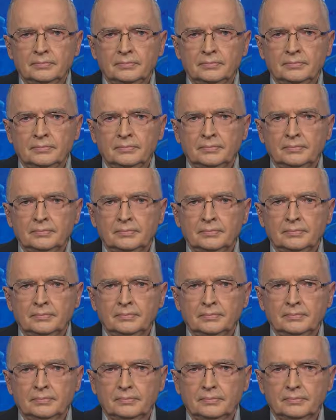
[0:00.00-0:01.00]

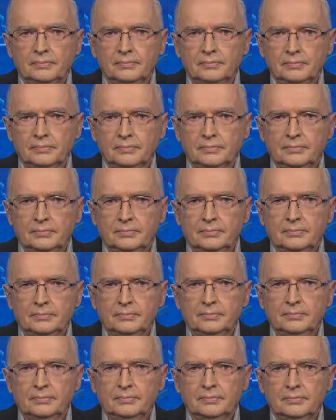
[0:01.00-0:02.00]

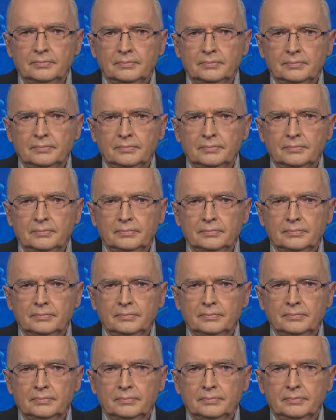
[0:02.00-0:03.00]

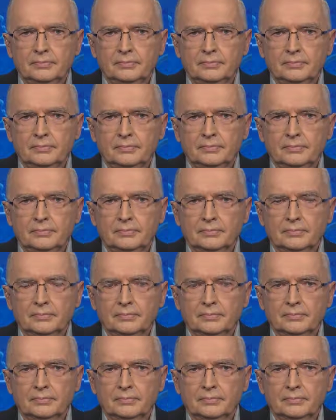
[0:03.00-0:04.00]

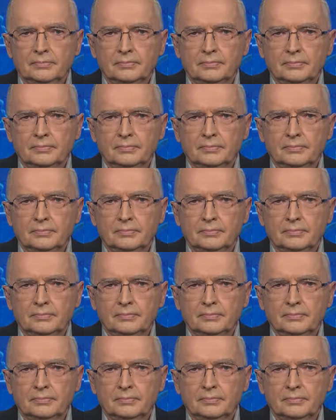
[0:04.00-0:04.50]
(not speaking)